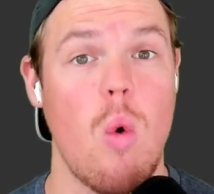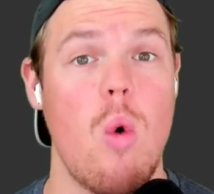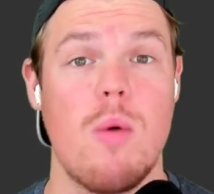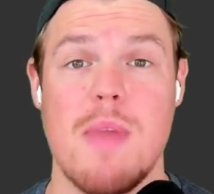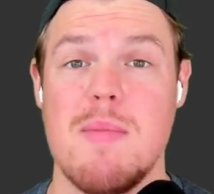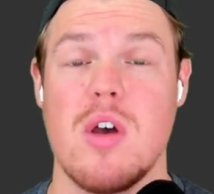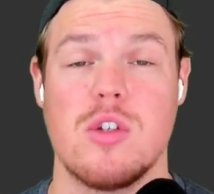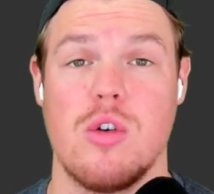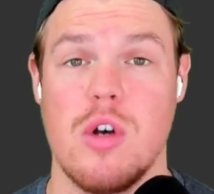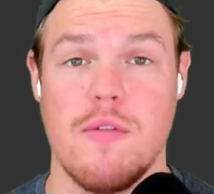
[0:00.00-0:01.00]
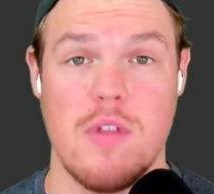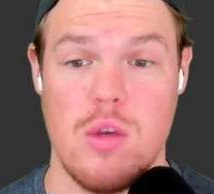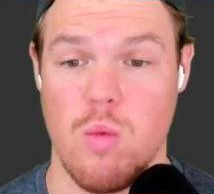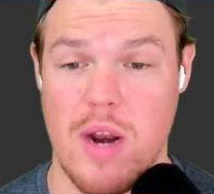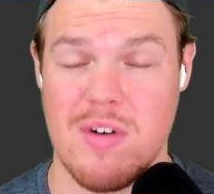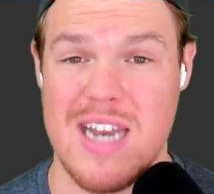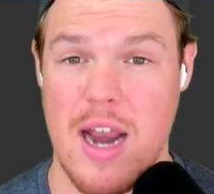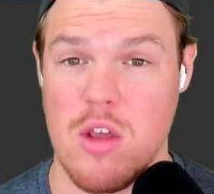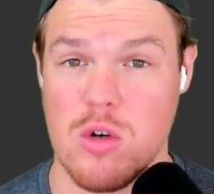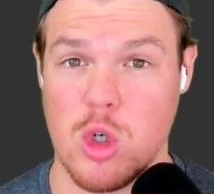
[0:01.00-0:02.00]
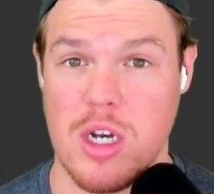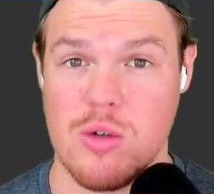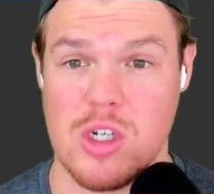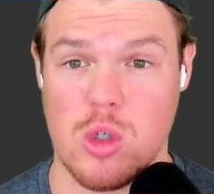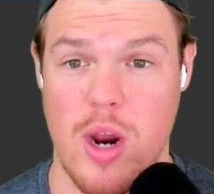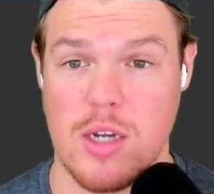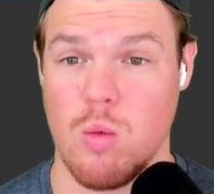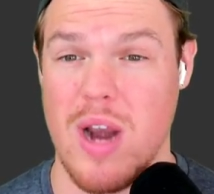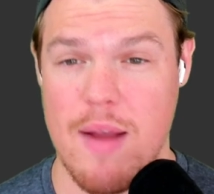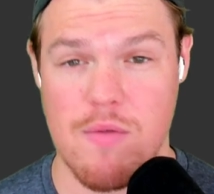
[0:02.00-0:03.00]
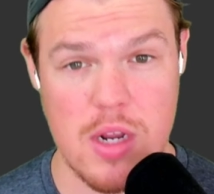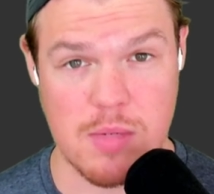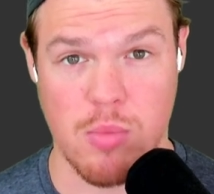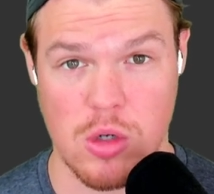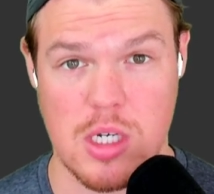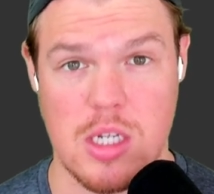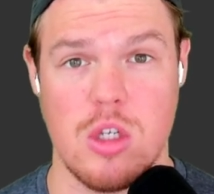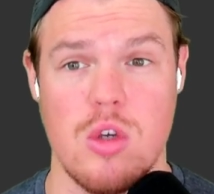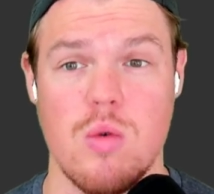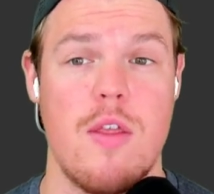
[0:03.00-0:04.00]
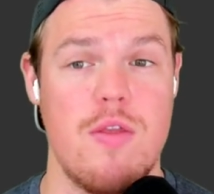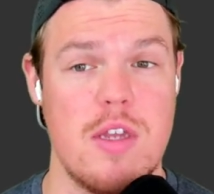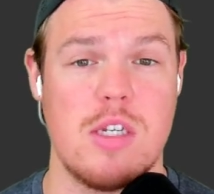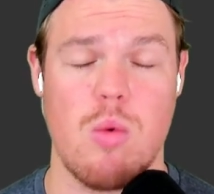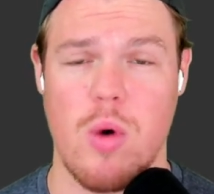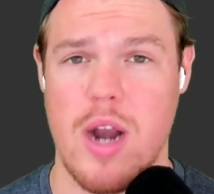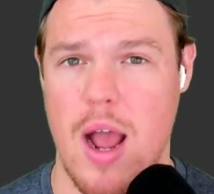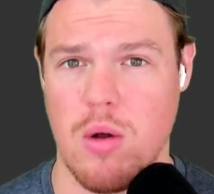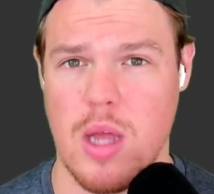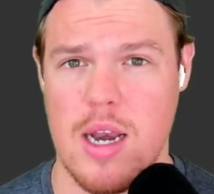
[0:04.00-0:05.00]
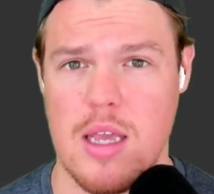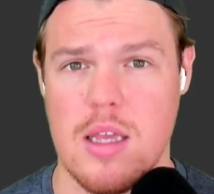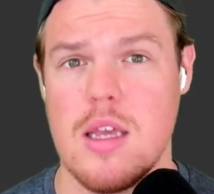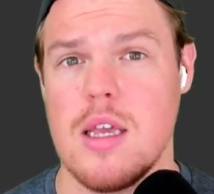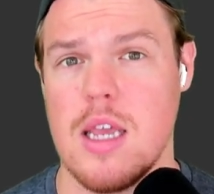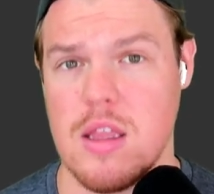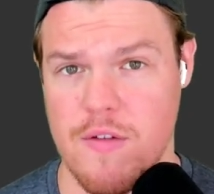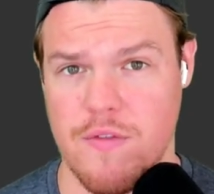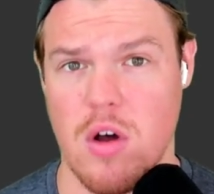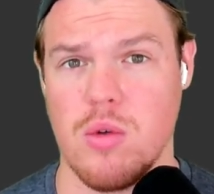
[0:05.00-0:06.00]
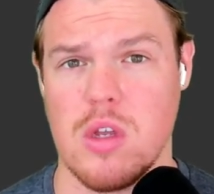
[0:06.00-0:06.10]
or maybe alternatively, whatever data you're trying to extract, whatever is pertinent to you, this is where we're going to outline it in the following